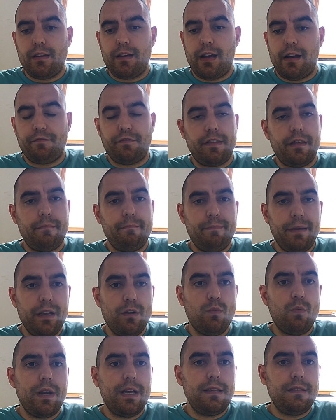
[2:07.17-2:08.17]
after their
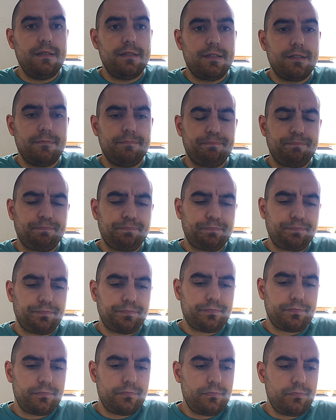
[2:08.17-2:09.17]
big wins
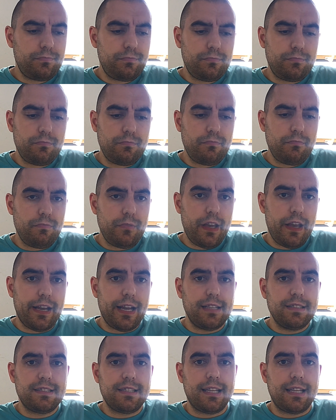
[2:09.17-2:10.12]
against